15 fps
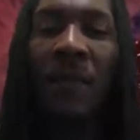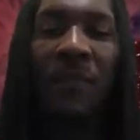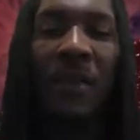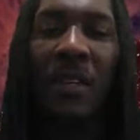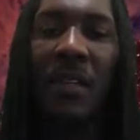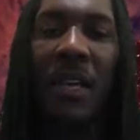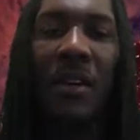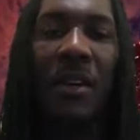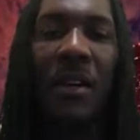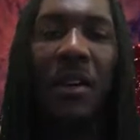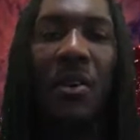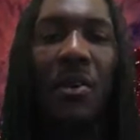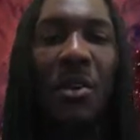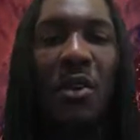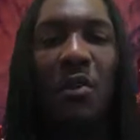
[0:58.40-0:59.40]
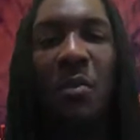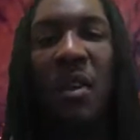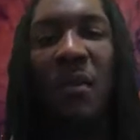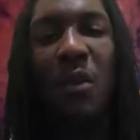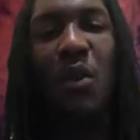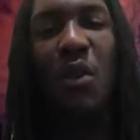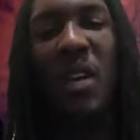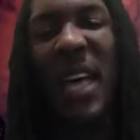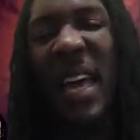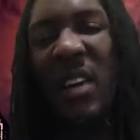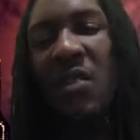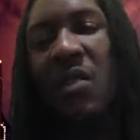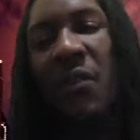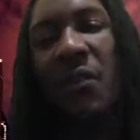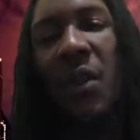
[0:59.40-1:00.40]
this ain't nothing new to you. But if you're an
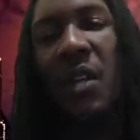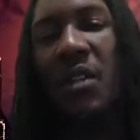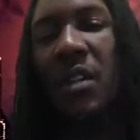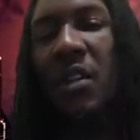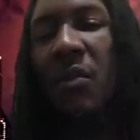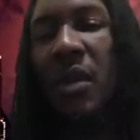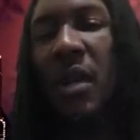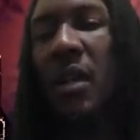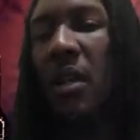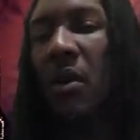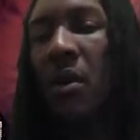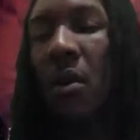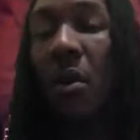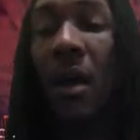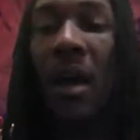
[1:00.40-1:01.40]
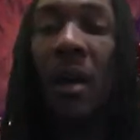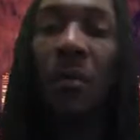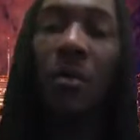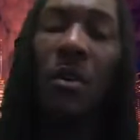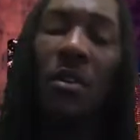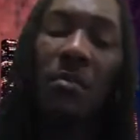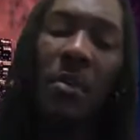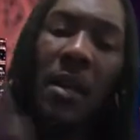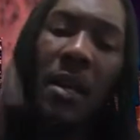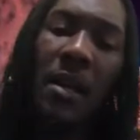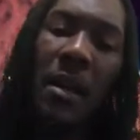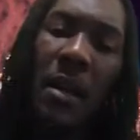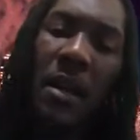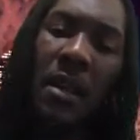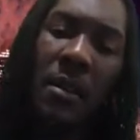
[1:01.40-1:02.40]
extra fresh ingredient, you don't know how it works, man,
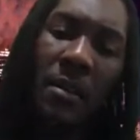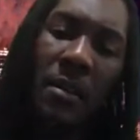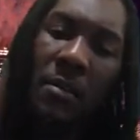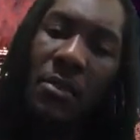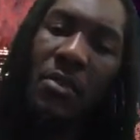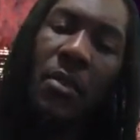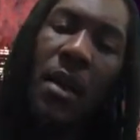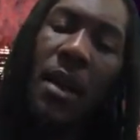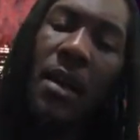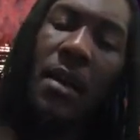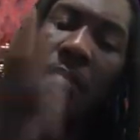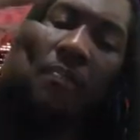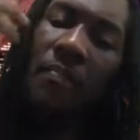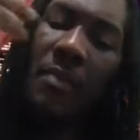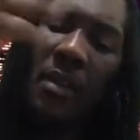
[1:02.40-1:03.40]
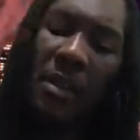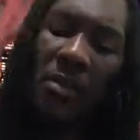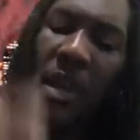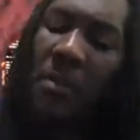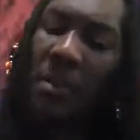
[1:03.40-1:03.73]
subscribe. Drop your